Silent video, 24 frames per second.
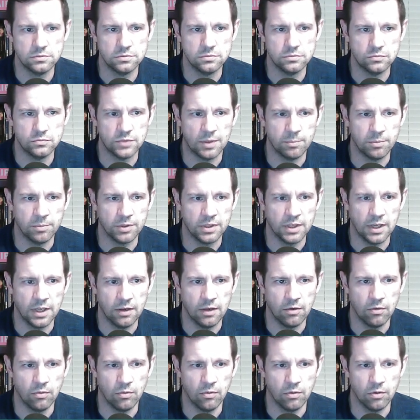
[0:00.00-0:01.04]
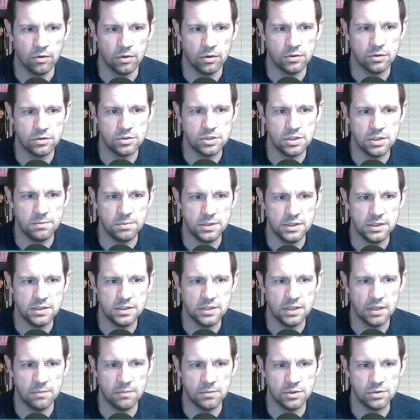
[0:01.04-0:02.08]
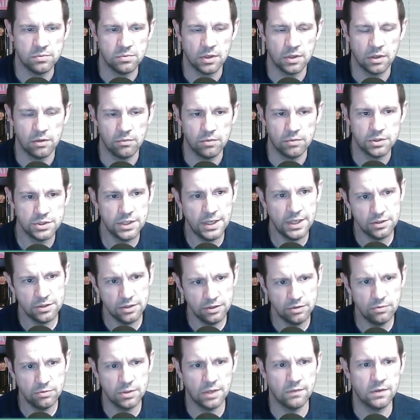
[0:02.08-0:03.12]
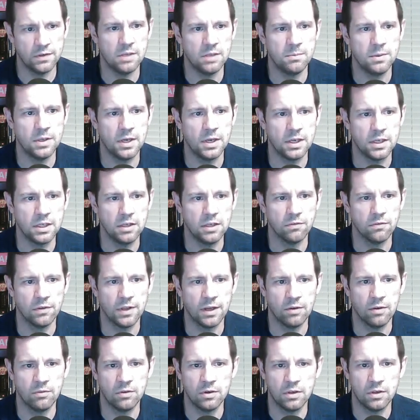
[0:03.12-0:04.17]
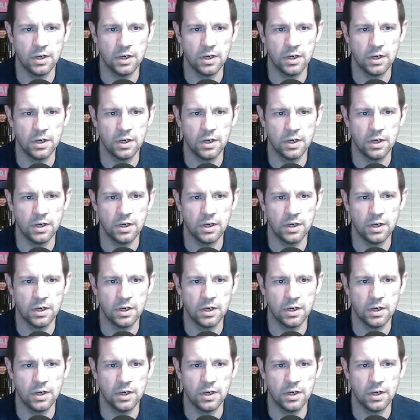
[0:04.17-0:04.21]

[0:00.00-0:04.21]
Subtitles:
Replicate, or GPT Image 1, which I actually do have an API key for that one.